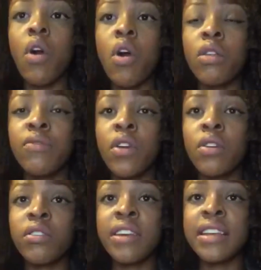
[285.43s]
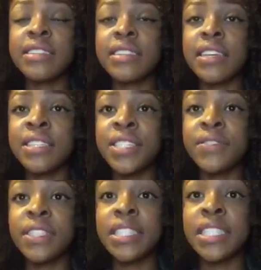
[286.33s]
all of your grades that
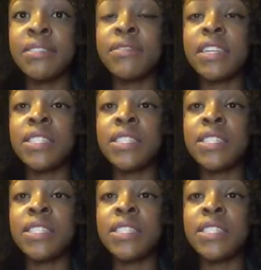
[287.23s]
you've achieved,